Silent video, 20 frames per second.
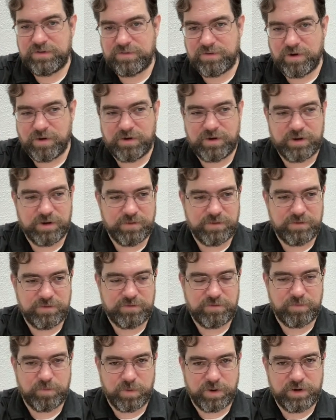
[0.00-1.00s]
start here.
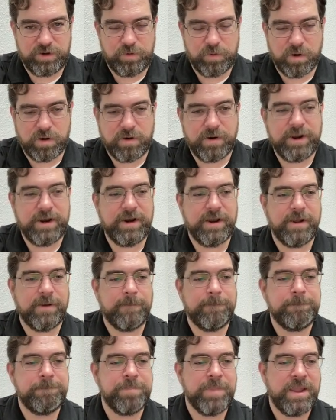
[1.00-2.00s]
This is where you are right now.